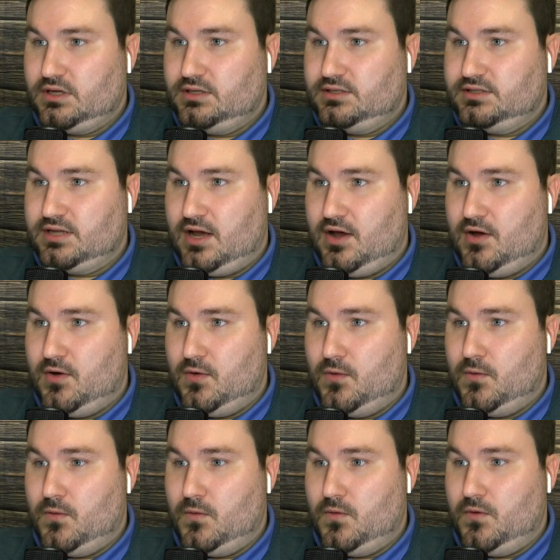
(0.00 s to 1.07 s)

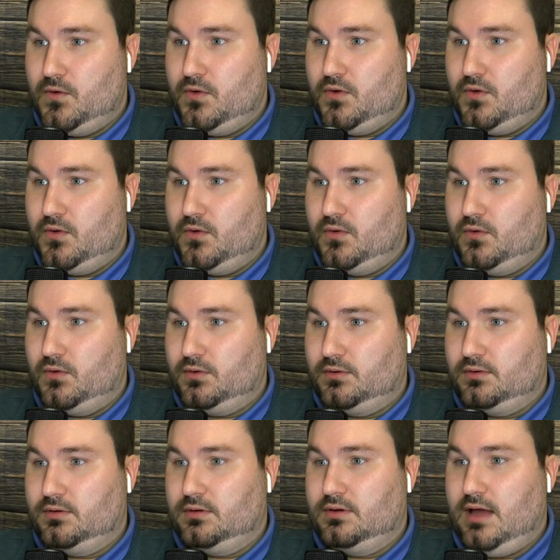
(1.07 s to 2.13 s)
So
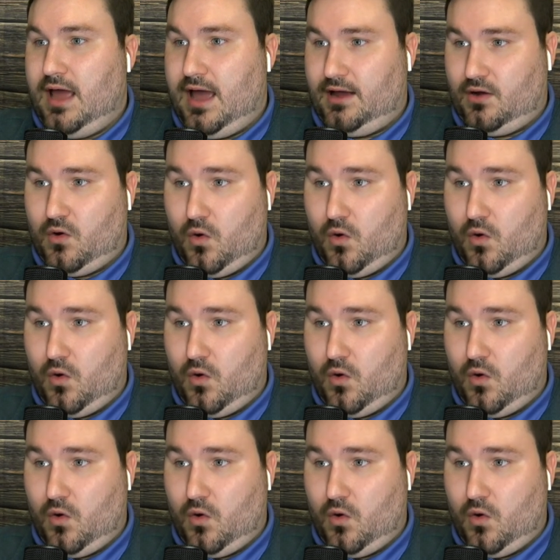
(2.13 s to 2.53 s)
at